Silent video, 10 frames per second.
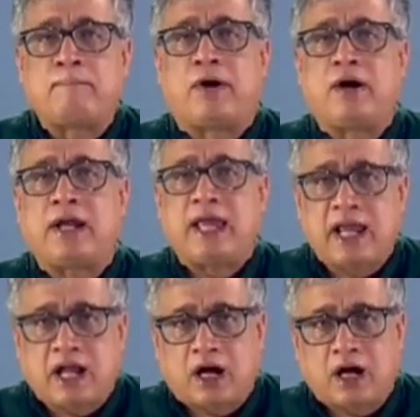per
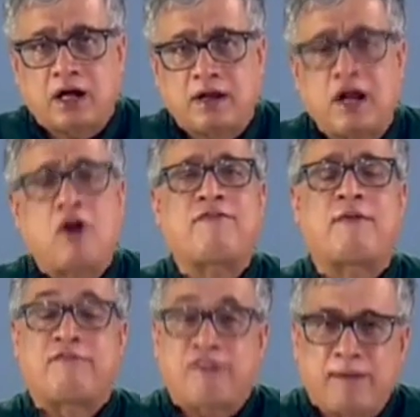acre. Now
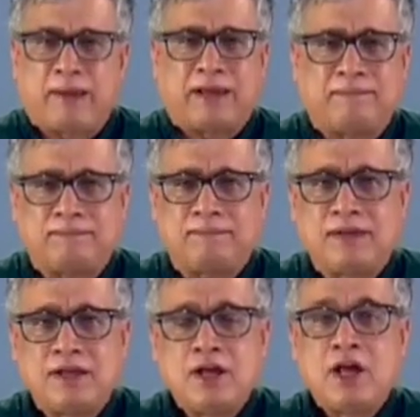from farming,
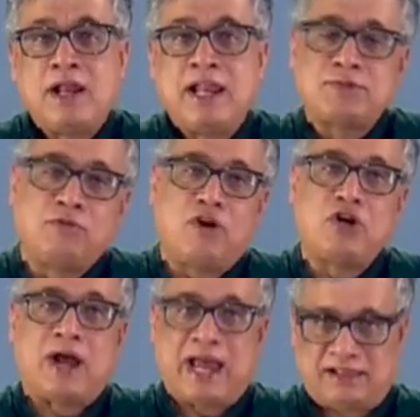let's move on
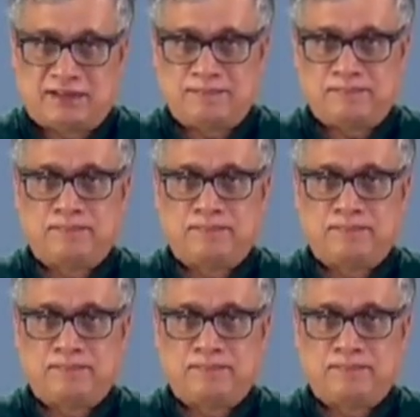to health.